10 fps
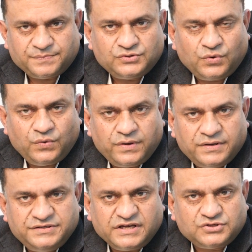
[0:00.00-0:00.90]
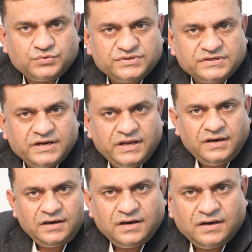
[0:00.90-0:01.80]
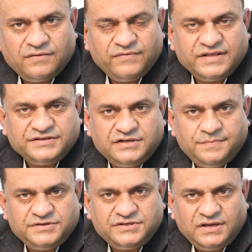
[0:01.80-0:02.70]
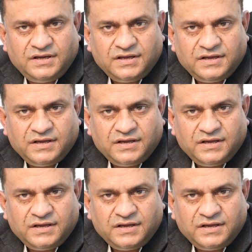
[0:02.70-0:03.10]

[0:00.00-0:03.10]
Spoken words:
So just to screen with a CBC,